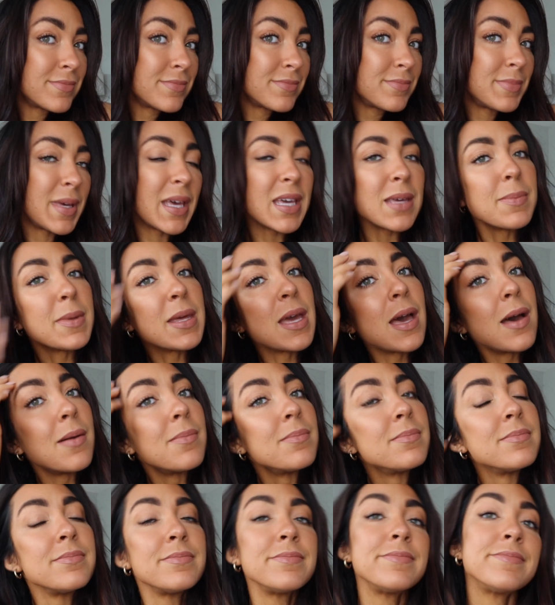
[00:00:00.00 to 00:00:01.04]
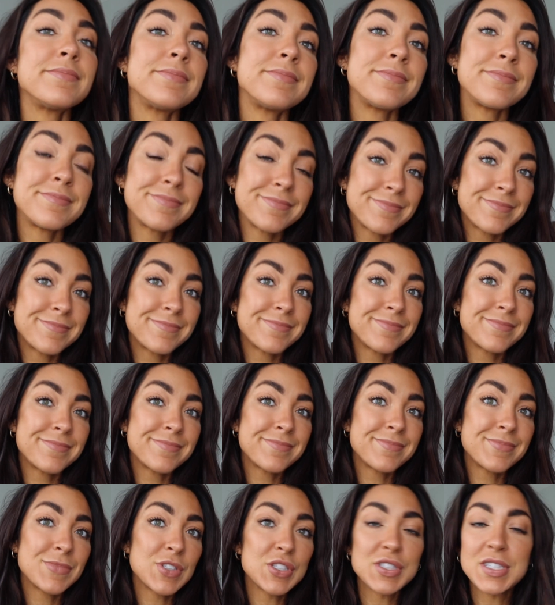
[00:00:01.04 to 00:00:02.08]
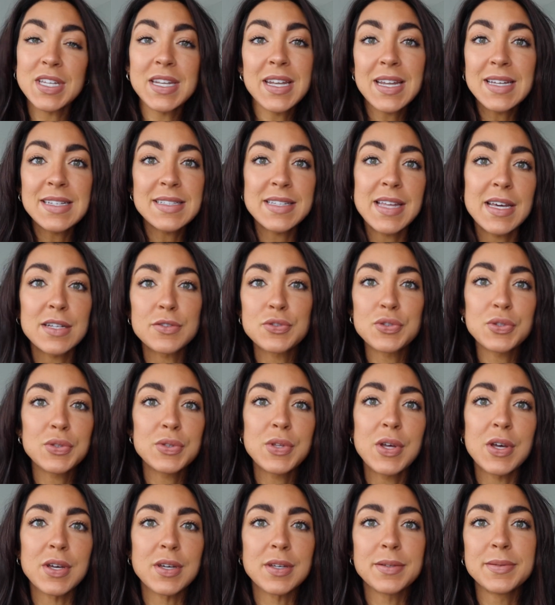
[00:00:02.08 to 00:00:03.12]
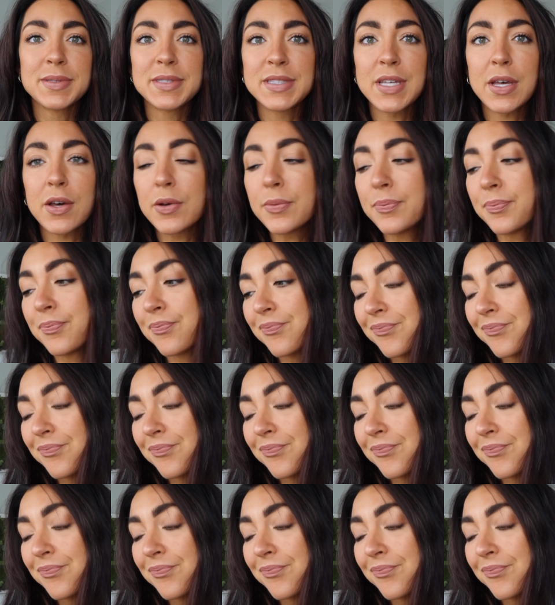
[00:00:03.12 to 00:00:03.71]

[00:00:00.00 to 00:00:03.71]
pick me up. Just a nice natural look. So